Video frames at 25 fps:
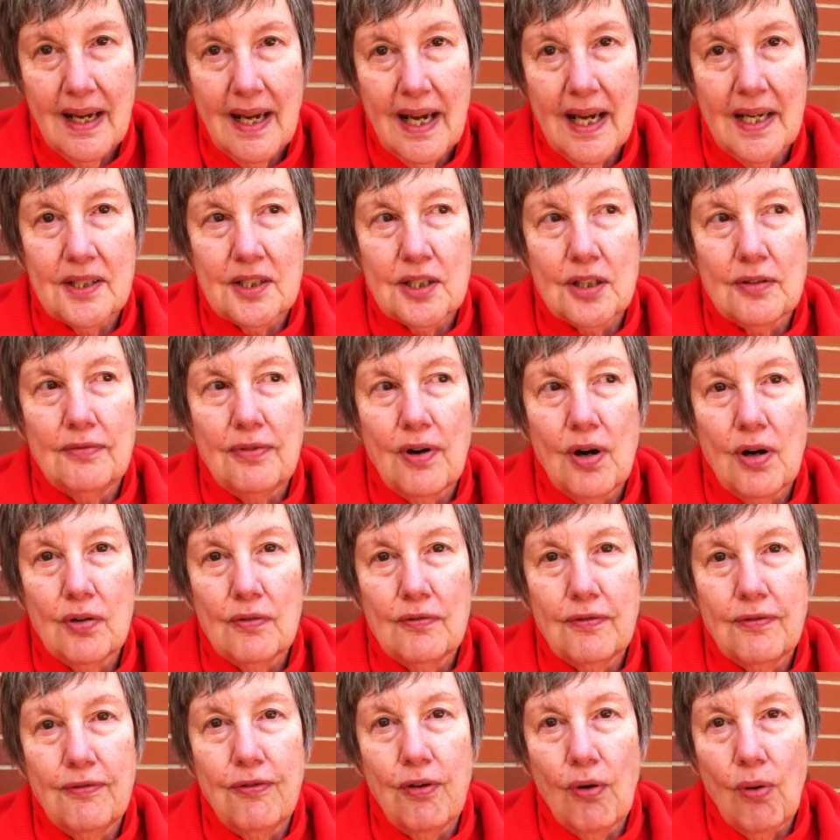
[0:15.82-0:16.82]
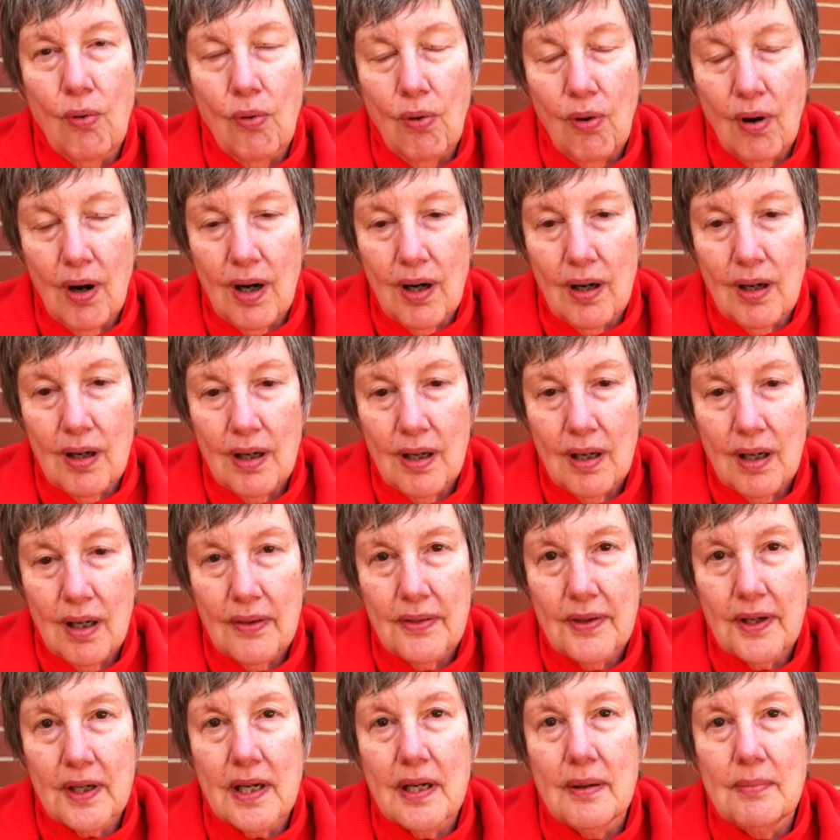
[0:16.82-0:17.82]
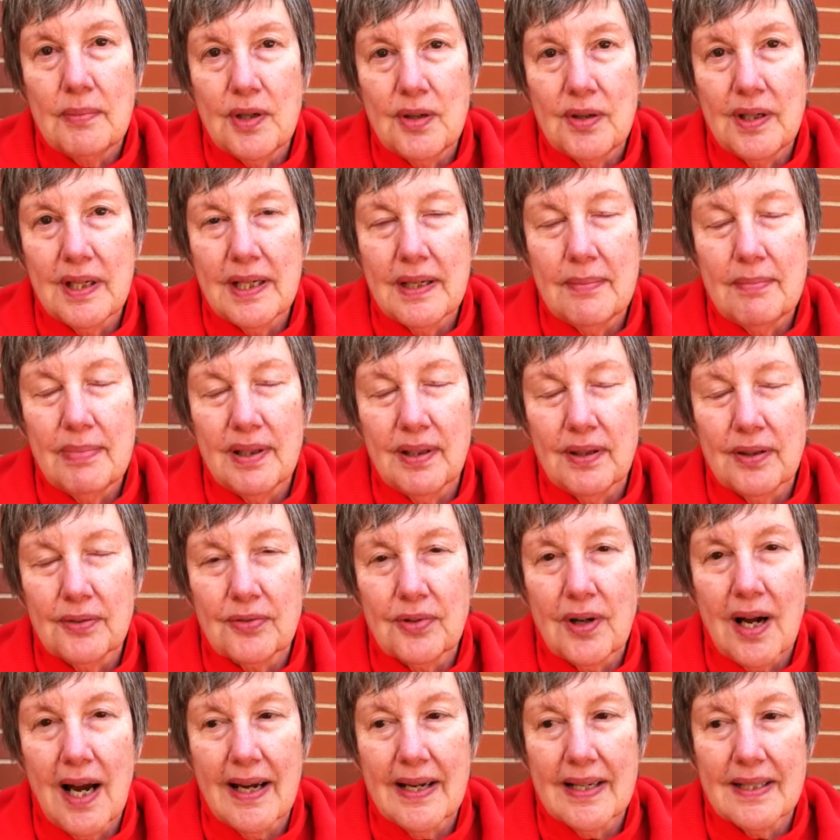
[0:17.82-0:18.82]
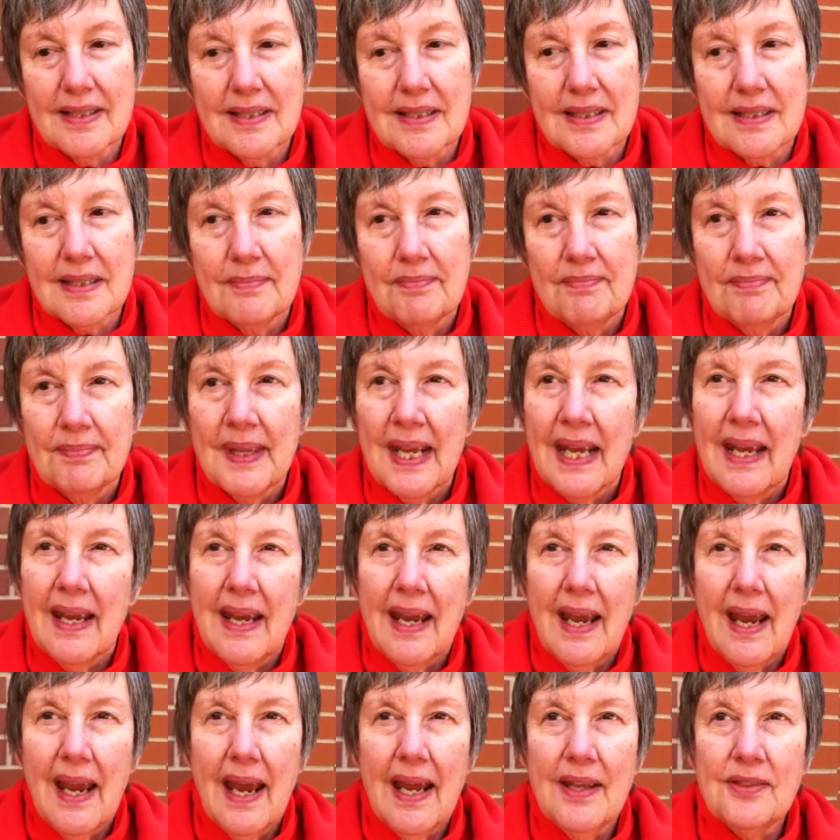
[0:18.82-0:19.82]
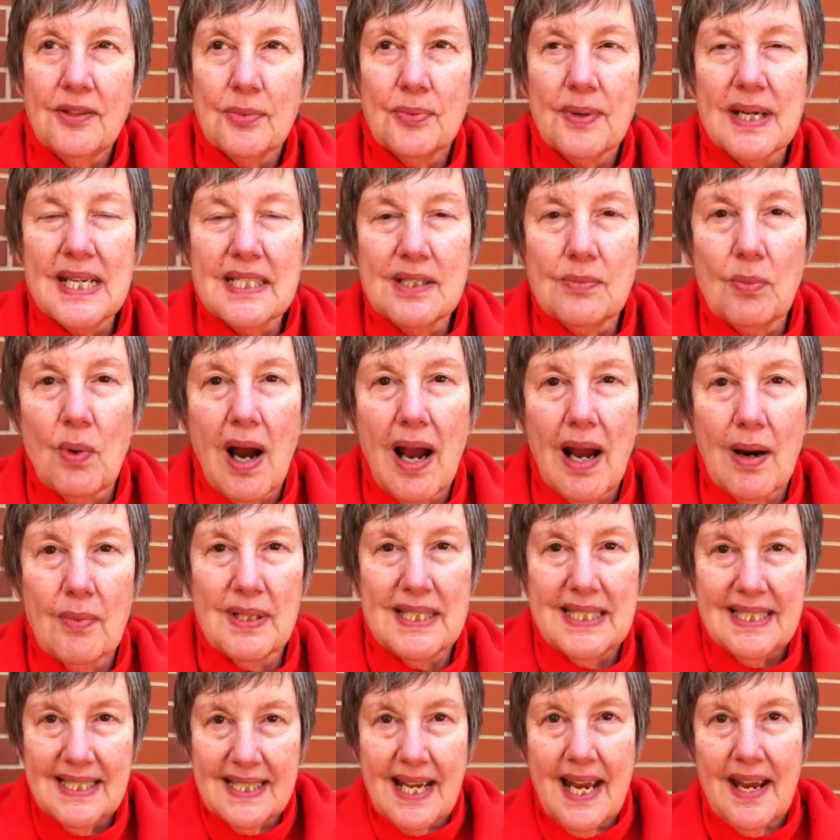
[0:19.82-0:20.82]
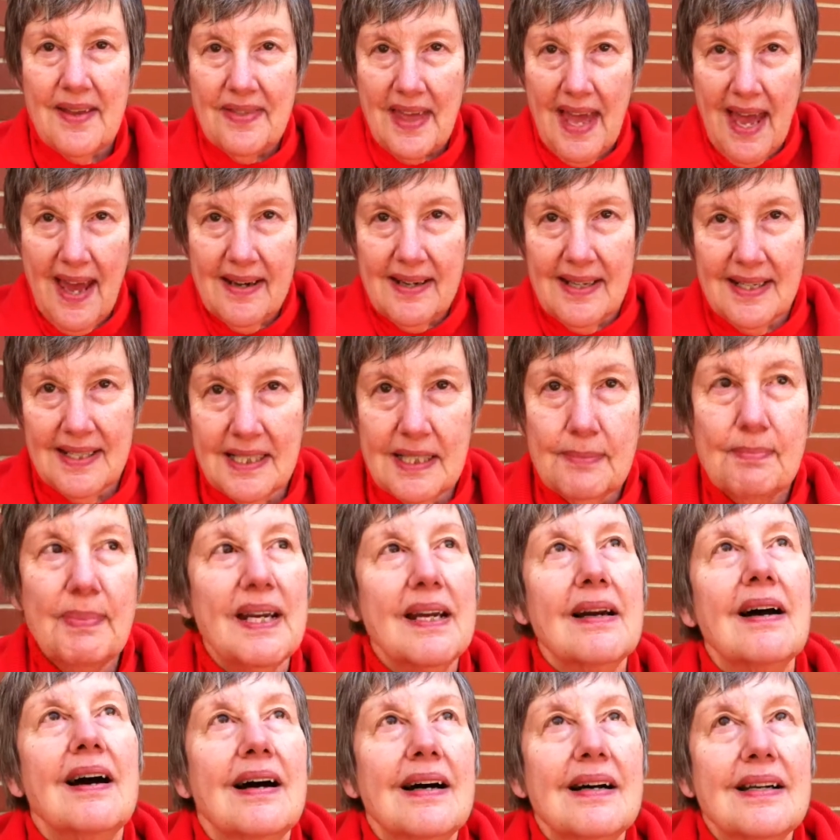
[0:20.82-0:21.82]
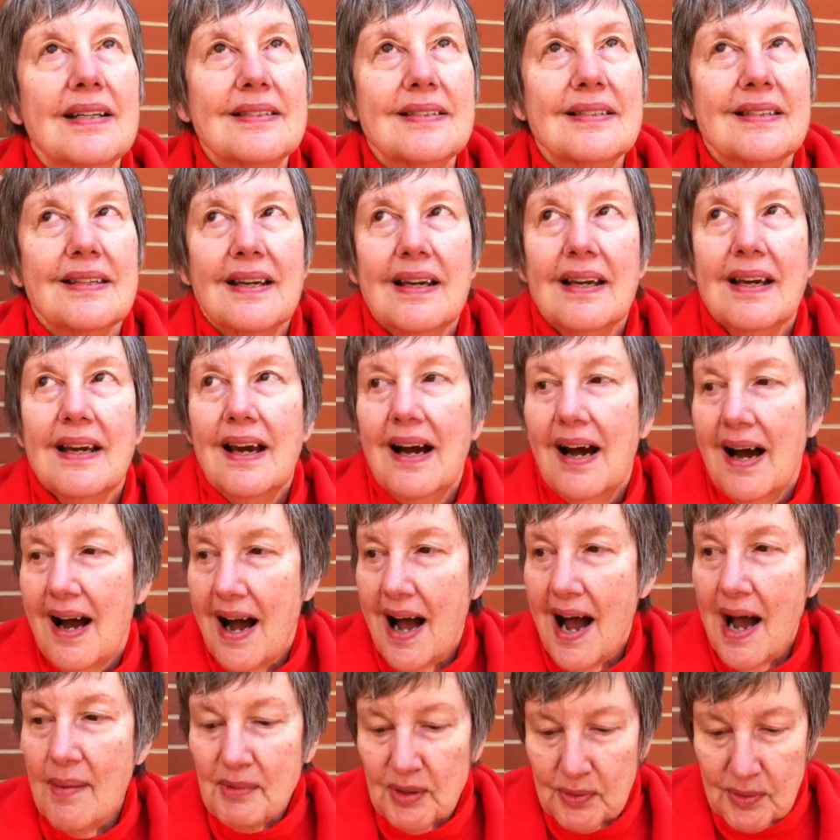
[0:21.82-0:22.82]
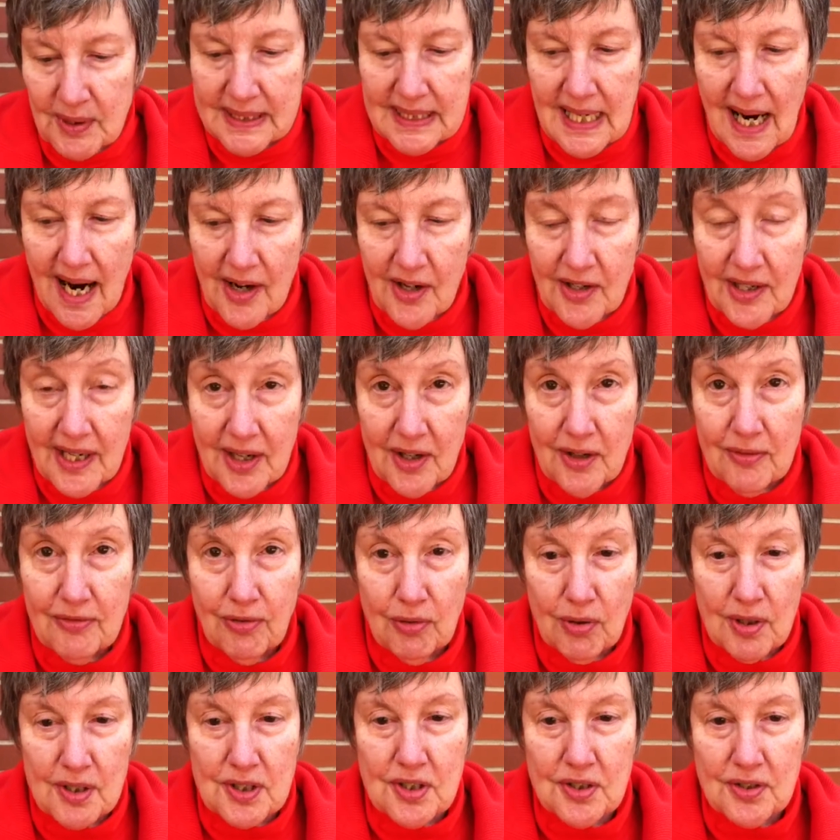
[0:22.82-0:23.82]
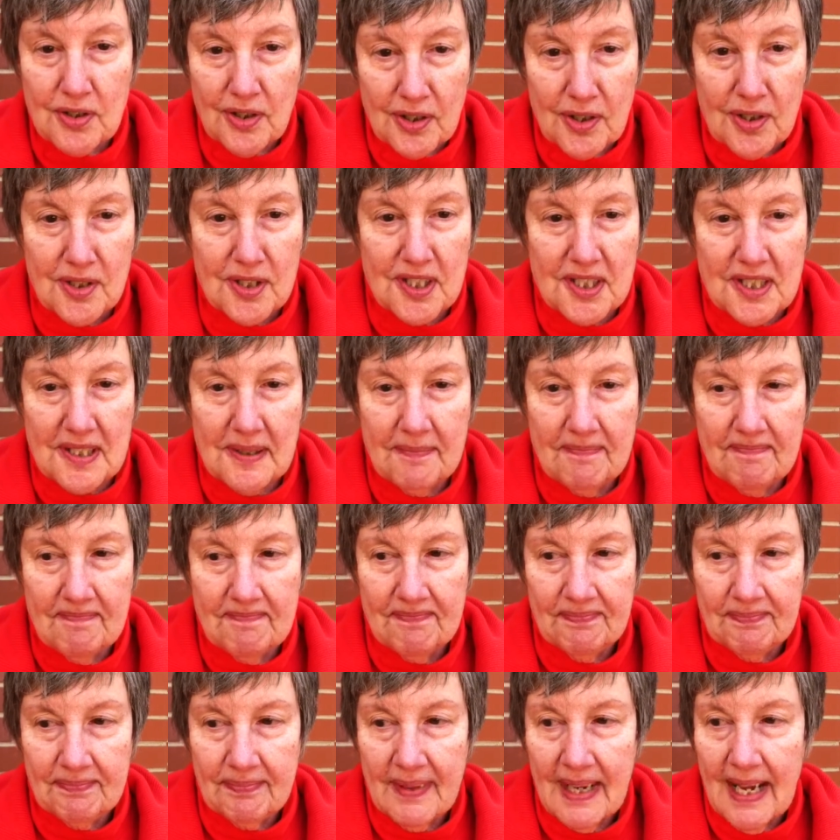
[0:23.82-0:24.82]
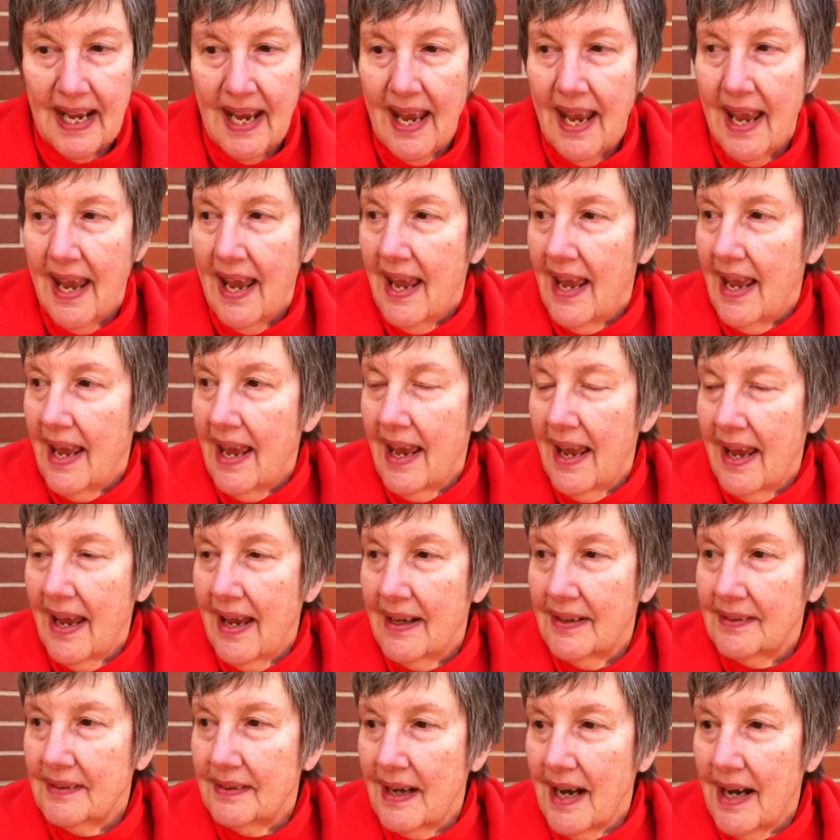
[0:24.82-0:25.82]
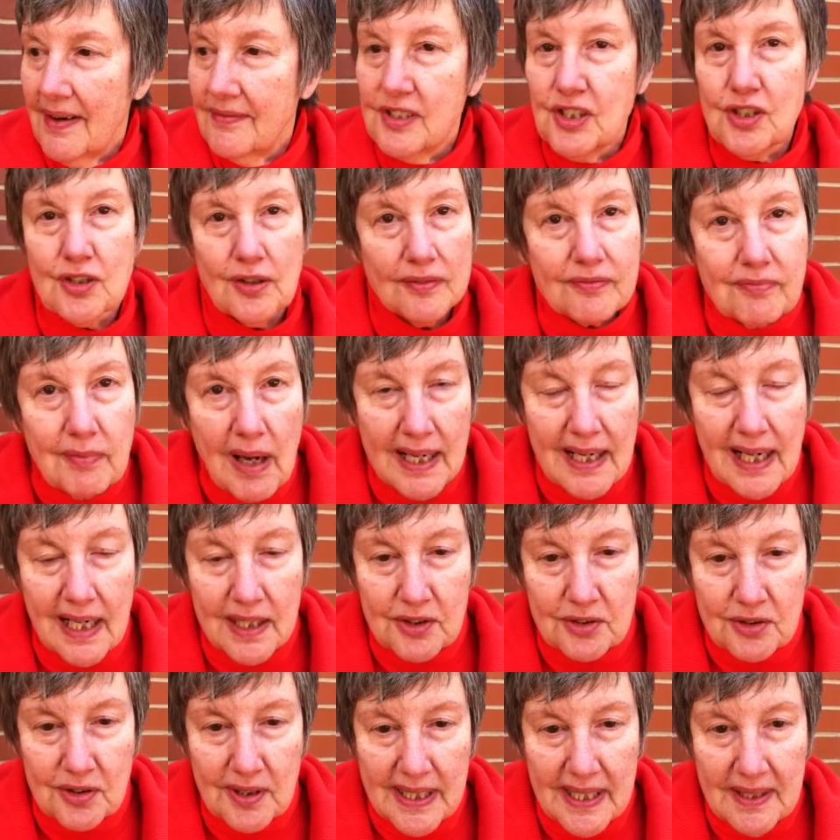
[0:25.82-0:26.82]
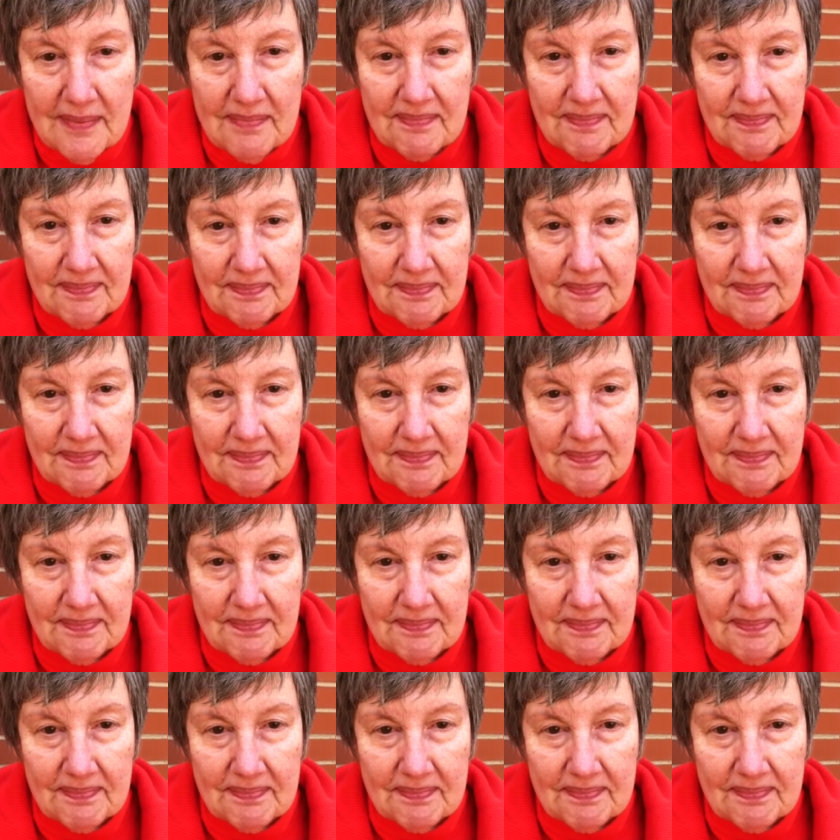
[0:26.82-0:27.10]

and to vote for the Community Bill of Rights. And the reason why I would say that is because I'm a retired Air Force nurse, and I've served my country,